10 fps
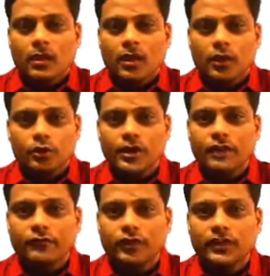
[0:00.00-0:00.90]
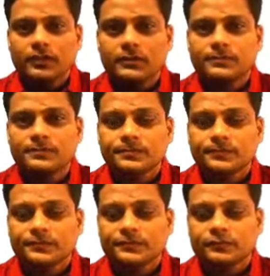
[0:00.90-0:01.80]
are you ready for it?
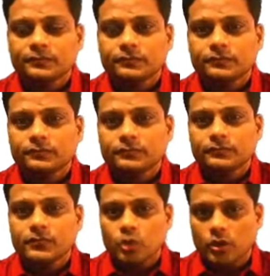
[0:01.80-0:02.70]
So